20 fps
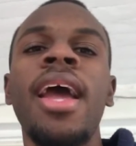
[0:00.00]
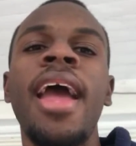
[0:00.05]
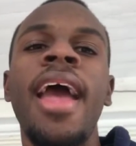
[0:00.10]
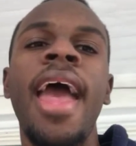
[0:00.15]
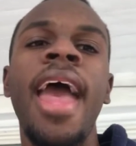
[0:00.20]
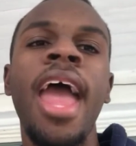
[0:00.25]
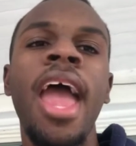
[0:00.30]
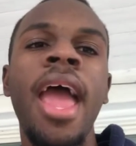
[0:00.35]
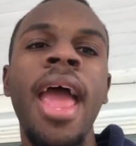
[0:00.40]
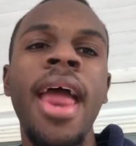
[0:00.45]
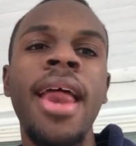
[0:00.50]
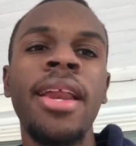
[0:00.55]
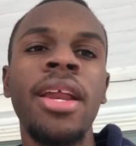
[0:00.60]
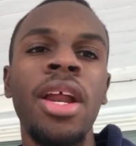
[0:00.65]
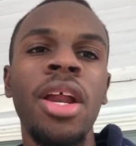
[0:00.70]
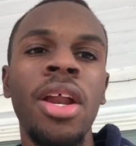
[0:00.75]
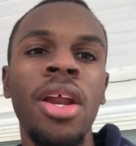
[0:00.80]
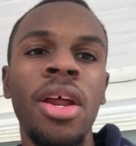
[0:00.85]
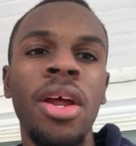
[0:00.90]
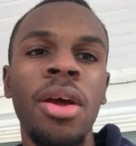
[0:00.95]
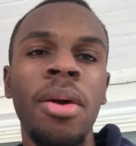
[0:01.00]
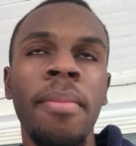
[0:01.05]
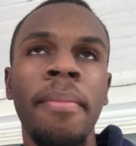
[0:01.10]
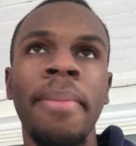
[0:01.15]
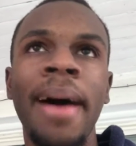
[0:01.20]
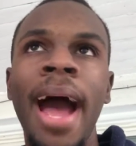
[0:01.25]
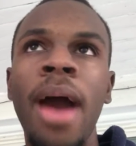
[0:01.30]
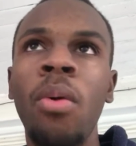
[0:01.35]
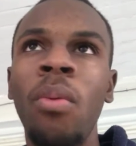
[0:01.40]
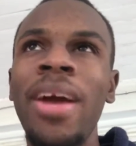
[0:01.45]
And
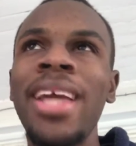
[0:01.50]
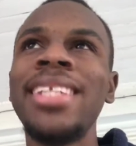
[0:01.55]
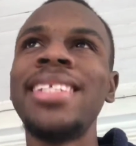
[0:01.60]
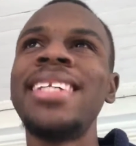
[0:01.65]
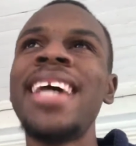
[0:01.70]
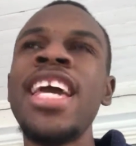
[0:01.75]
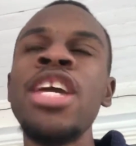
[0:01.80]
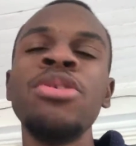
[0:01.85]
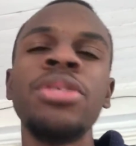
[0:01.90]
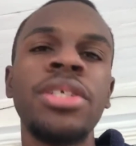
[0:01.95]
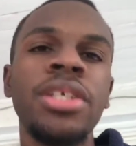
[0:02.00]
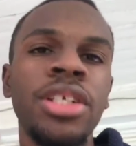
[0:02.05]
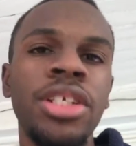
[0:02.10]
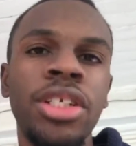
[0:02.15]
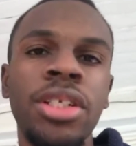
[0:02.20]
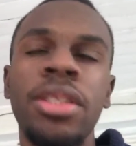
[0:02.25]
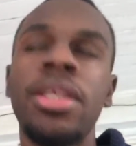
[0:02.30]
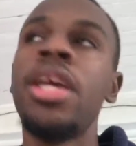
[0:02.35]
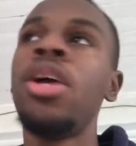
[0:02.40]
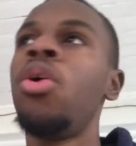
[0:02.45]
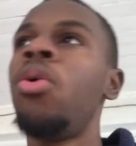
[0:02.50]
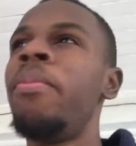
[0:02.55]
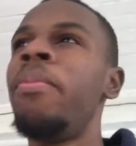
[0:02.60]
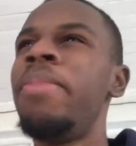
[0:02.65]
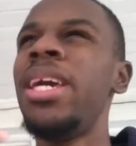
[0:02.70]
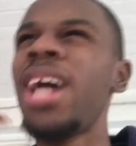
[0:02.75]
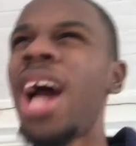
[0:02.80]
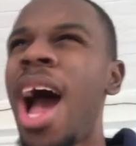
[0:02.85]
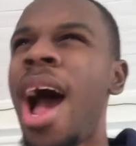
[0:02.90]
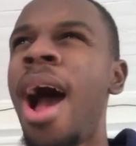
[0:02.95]
by Wednesday, you should still
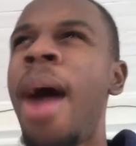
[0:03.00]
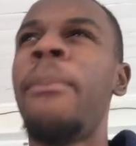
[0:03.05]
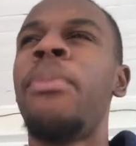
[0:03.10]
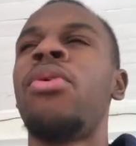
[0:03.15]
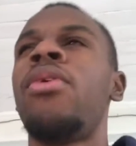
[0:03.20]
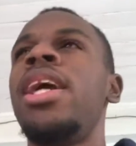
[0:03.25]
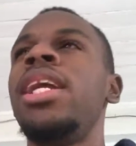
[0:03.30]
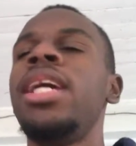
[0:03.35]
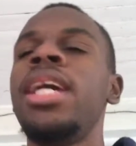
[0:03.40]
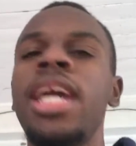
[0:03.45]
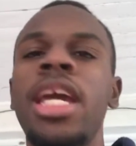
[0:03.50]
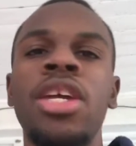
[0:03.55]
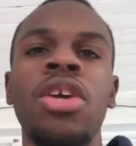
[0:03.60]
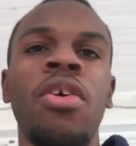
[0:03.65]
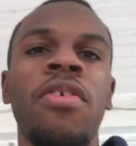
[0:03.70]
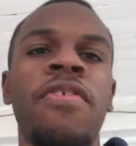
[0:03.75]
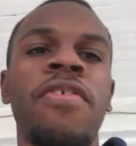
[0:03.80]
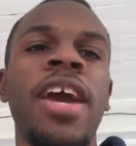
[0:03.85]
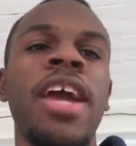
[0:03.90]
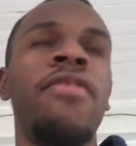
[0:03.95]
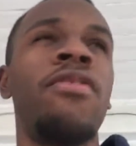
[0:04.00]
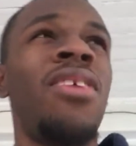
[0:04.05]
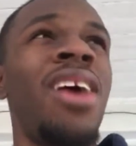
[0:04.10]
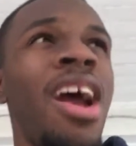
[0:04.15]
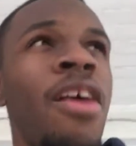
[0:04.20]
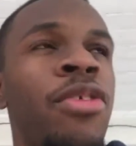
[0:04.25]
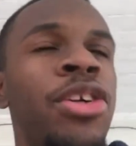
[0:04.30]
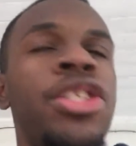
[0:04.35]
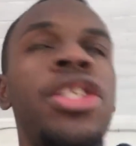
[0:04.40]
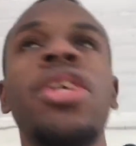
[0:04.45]
be operating in your favor
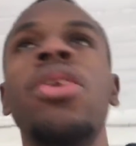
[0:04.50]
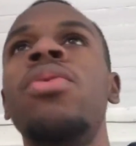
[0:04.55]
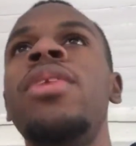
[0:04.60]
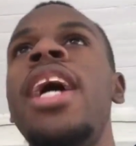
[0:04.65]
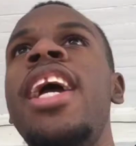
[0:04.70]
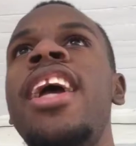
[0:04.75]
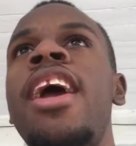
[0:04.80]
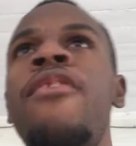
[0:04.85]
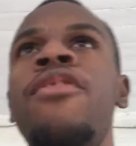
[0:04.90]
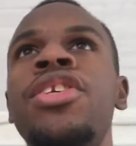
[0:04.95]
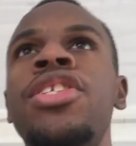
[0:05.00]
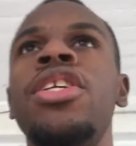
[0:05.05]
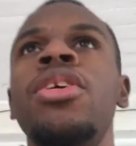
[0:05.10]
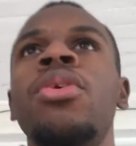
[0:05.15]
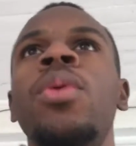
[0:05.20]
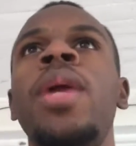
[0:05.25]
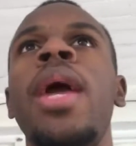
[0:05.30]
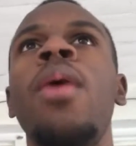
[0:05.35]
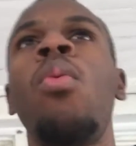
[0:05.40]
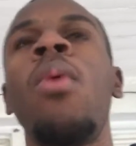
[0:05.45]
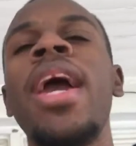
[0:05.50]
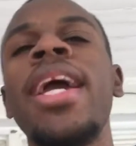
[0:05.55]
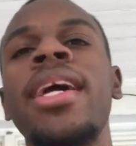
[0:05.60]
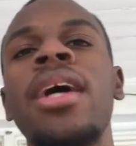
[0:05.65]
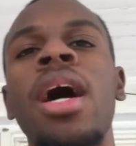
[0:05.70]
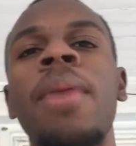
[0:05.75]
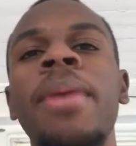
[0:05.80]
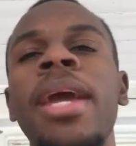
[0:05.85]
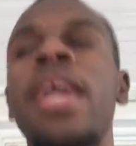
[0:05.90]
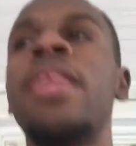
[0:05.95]
every single day. Every single day, wake
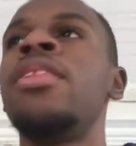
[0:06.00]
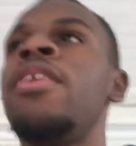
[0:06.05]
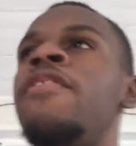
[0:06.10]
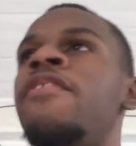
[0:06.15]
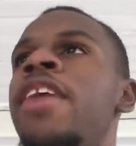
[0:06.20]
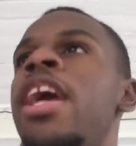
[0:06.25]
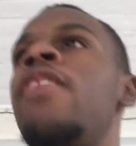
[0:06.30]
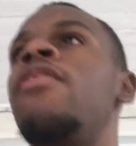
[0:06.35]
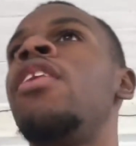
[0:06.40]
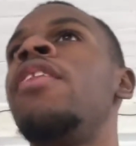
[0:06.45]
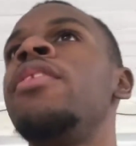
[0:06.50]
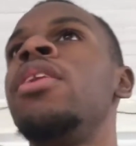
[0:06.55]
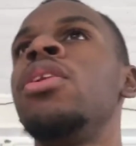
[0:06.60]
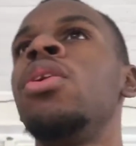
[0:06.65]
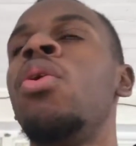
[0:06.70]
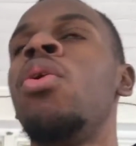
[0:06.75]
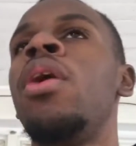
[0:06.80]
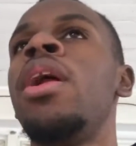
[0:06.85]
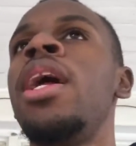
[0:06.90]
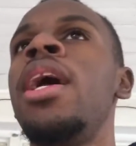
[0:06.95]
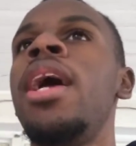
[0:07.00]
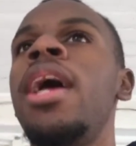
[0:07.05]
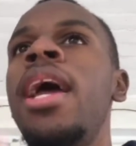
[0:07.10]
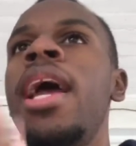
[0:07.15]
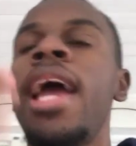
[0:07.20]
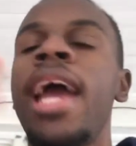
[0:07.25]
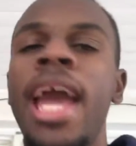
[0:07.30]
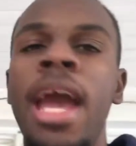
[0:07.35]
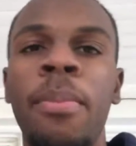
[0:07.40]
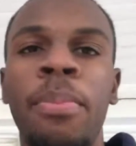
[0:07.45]
up in the favor of the Lord
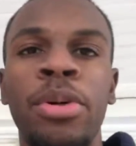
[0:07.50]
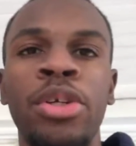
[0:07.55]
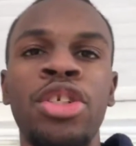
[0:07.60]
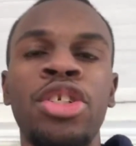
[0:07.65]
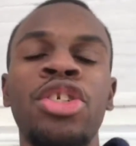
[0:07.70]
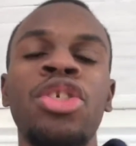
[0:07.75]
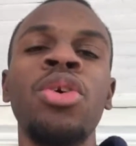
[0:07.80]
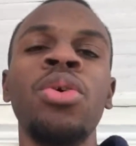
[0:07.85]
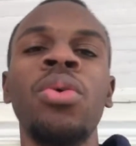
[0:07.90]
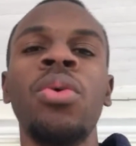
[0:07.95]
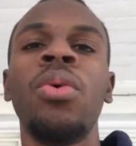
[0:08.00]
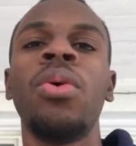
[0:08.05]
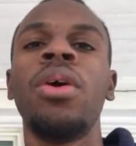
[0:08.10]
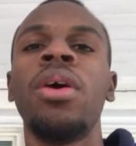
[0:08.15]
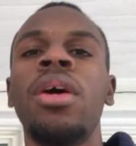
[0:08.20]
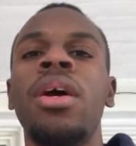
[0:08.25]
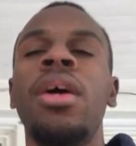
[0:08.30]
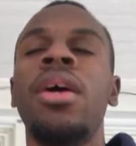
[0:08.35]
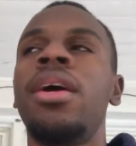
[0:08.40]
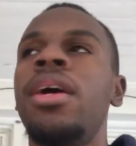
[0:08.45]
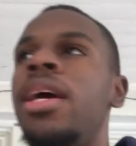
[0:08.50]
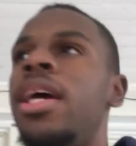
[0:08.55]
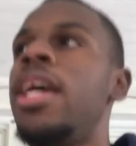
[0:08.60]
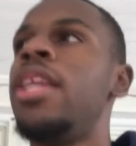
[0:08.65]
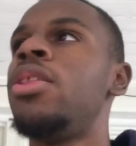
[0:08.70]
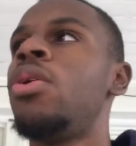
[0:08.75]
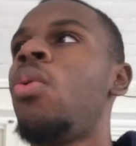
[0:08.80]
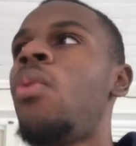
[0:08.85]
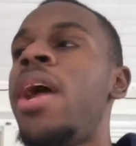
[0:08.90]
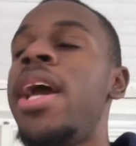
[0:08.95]
and pursue in
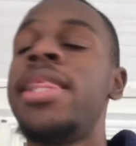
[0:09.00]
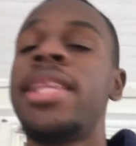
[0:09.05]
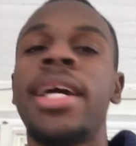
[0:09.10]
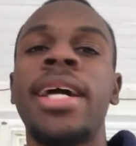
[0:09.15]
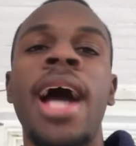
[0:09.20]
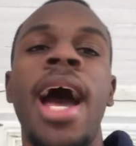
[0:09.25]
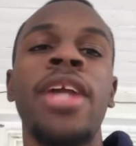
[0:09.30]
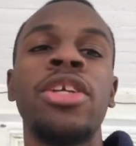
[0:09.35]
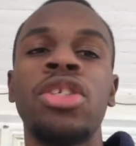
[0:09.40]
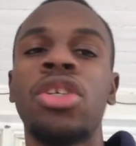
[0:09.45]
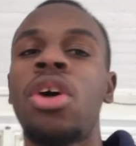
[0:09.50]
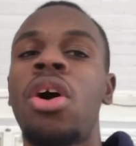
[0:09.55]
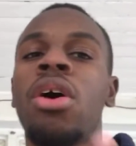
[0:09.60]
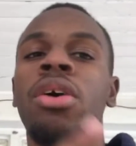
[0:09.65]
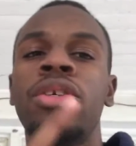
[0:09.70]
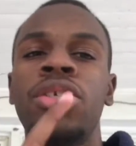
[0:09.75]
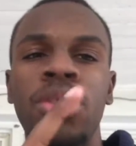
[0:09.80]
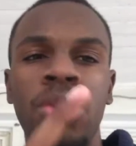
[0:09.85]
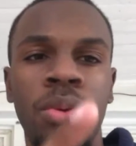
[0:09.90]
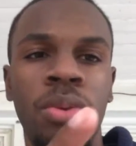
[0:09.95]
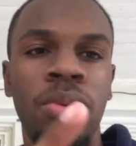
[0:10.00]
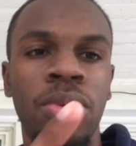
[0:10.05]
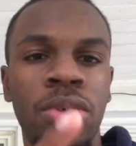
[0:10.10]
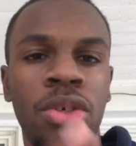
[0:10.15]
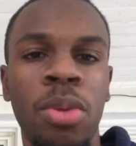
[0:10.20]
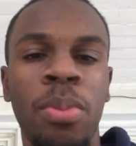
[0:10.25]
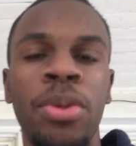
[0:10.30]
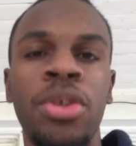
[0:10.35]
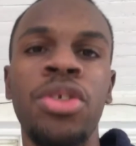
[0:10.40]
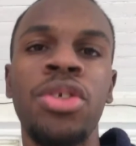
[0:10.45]
the way that God has called you
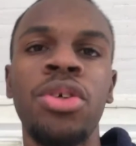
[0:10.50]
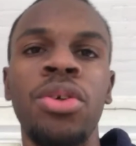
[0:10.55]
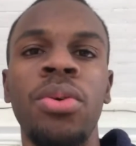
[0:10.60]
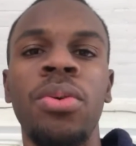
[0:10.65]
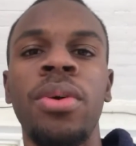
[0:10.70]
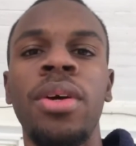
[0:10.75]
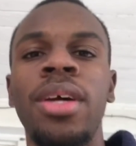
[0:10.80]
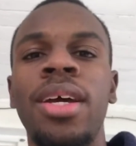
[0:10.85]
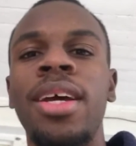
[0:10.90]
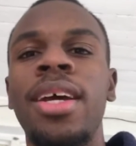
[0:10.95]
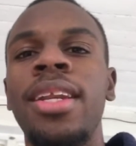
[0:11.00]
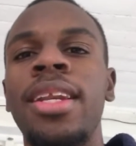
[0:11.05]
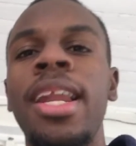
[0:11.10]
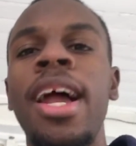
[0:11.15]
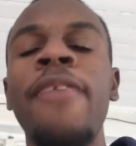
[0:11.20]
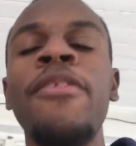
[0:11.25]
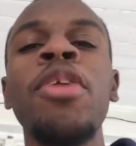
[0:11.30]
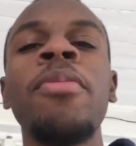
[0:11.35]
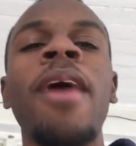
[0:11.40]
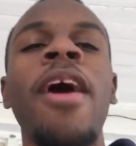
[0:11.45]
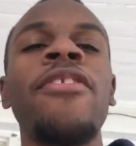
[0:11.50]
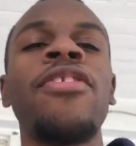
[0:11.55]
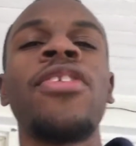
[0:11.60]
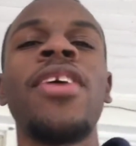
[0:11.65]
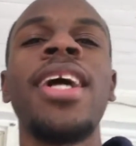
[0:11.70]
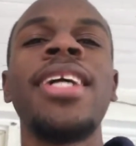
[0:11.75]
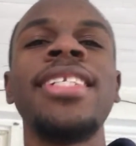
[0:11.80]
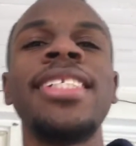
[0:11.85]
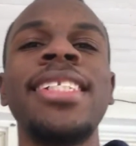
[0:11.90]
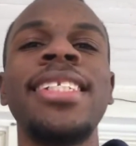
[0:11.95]
to pursue. Love you, my
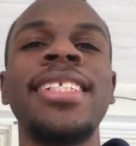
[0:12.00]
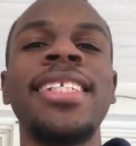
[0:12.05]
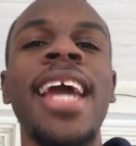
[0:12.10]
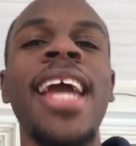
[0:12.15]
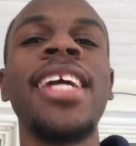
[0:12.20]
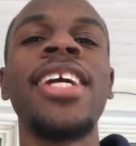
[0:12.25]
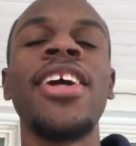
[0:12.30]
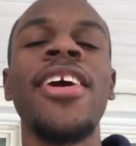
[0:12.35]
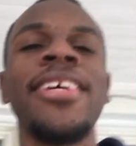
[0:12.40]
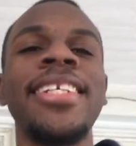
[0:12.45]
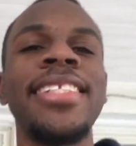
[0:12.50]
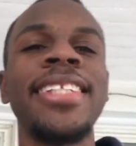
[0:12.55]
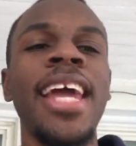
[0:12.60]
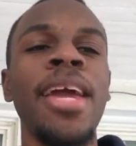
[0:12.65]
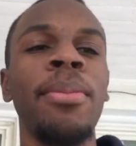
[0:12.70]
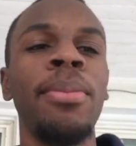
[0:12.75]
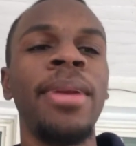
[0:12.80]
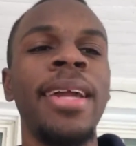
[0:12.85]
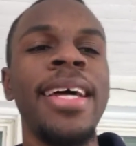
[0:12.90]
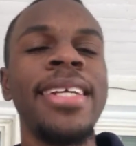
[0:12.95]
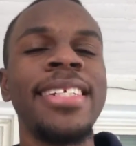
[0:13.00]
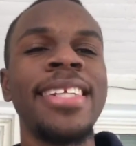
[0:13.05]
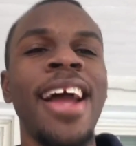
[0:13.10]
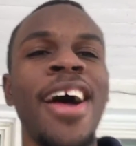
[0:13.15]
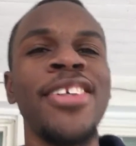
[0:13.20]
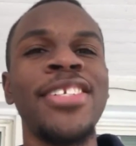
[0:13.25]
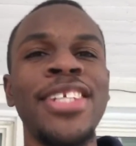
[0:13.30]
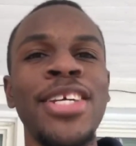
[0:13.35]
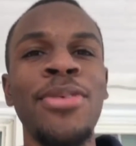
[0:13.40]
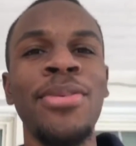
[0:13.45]
friends. Take care. Stay blessed. And
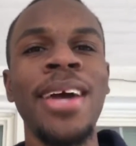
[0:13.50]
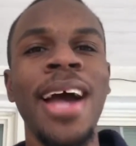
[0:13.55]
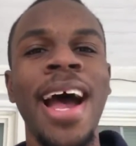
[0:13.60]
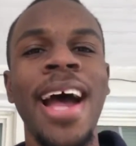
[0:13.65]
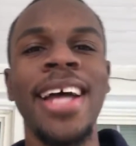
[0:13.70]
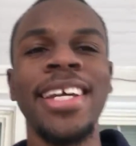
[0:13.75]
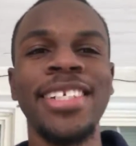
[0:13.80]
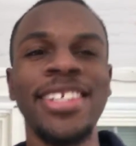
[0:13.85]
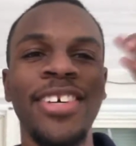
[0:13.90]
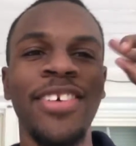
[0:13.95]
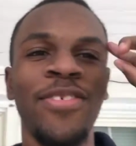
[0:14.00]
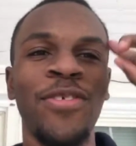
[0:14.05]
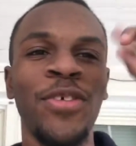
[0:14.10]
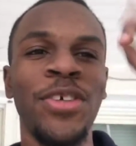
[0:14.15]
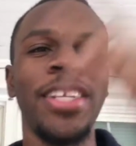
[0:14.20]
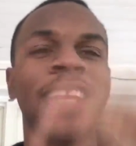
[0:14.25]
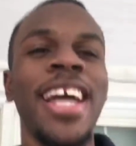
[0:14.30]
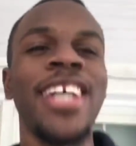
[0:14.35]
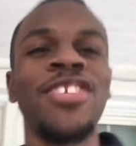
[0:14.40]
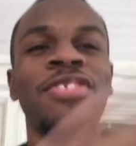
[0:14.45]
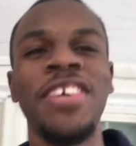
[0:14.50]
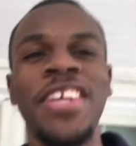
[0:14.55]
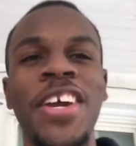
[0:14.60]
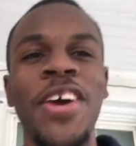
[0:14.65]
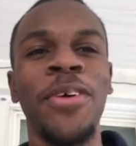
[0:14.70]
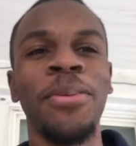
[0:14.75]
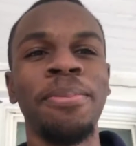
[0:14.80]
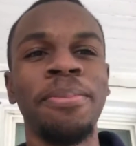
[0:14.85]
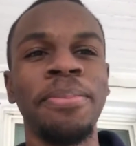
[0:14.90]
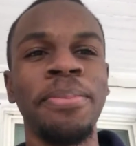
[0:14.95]
I'll see you guys for the next
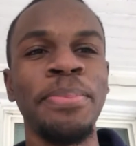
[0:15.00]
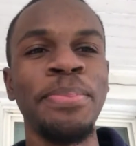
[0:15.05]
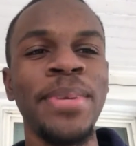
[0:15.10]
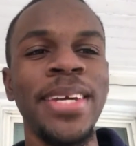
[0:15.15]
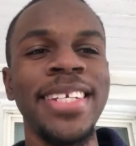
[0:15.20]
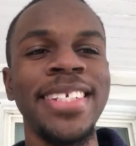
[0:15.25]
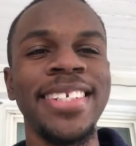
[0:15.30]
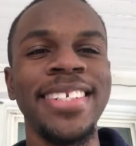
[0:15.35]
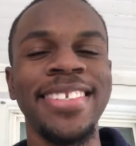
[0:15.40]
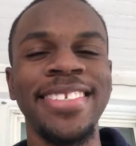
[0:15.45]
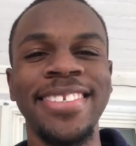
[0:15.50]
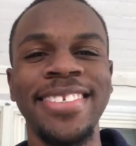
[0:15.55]
video. Peace.